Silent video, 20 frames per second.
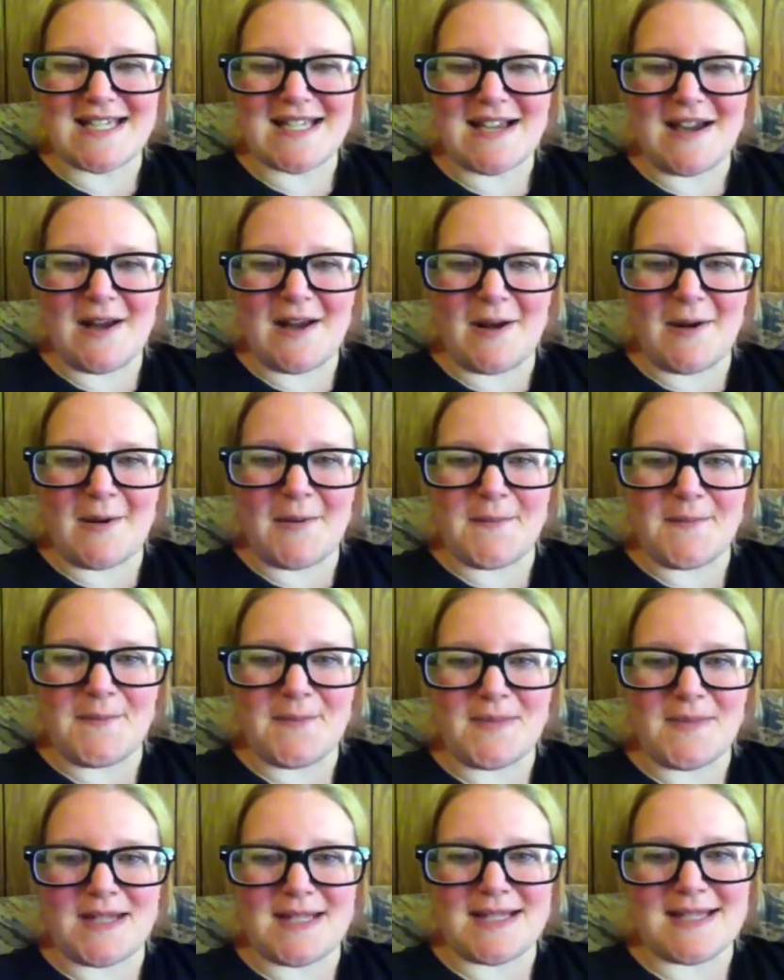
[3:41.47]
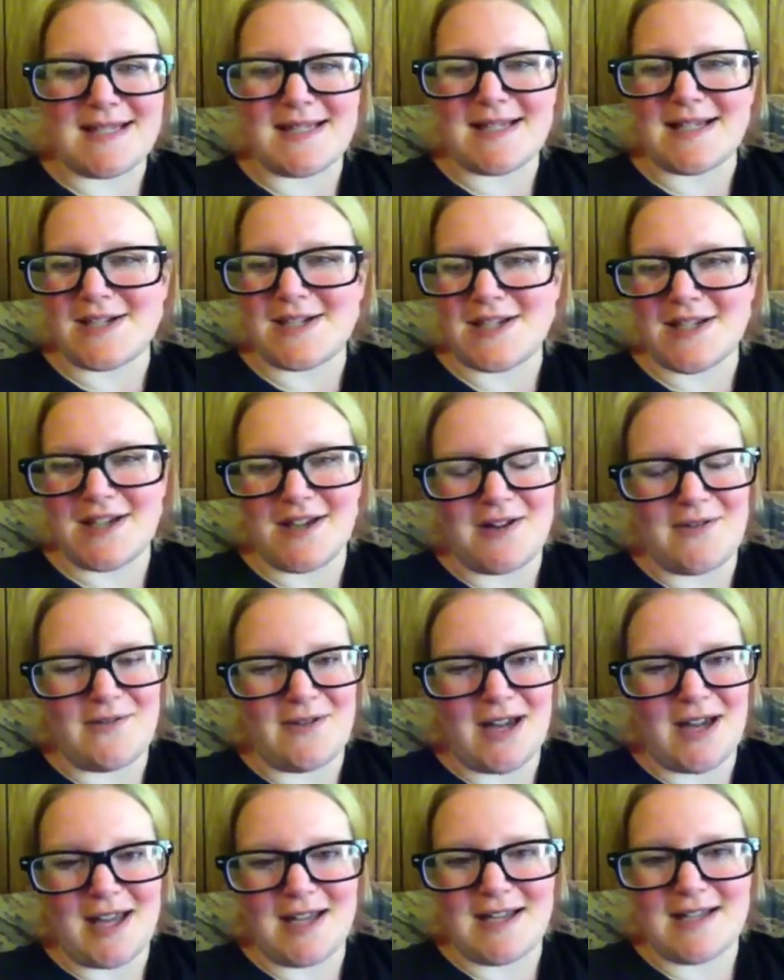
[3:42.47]
Um, this is such a good
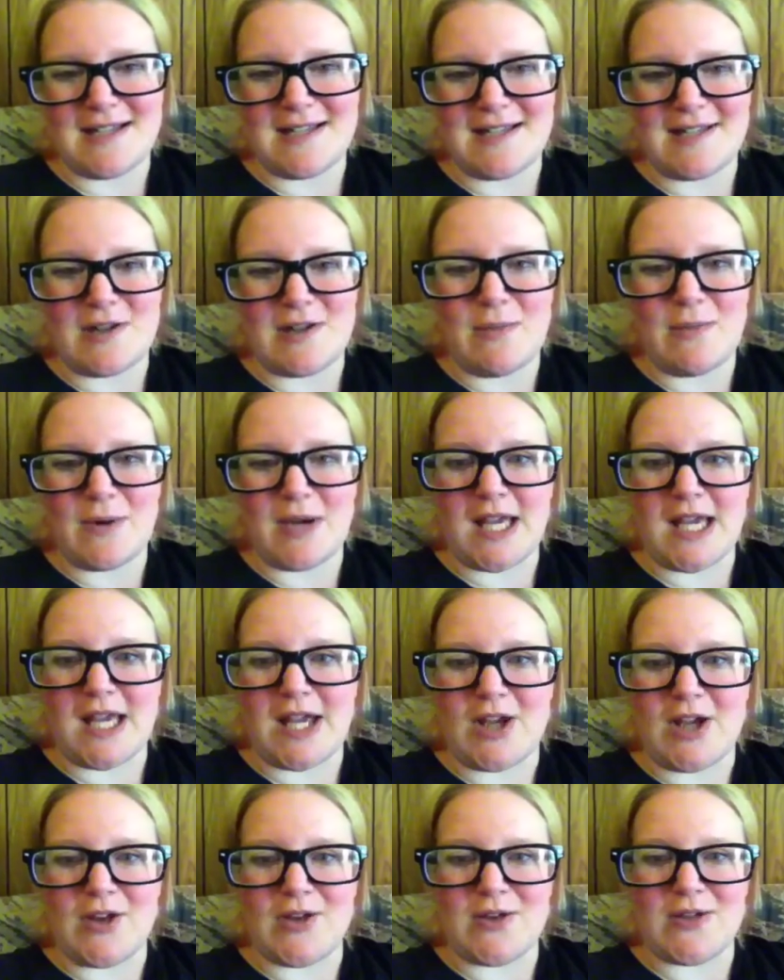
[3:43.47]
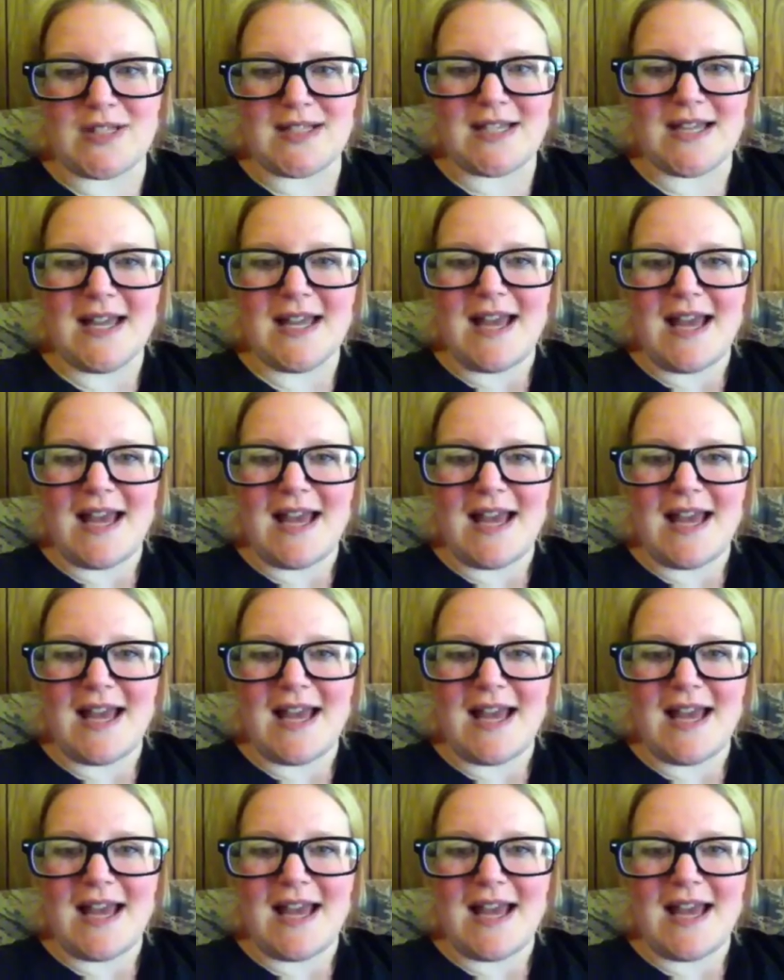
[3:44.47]
read. It's super cute.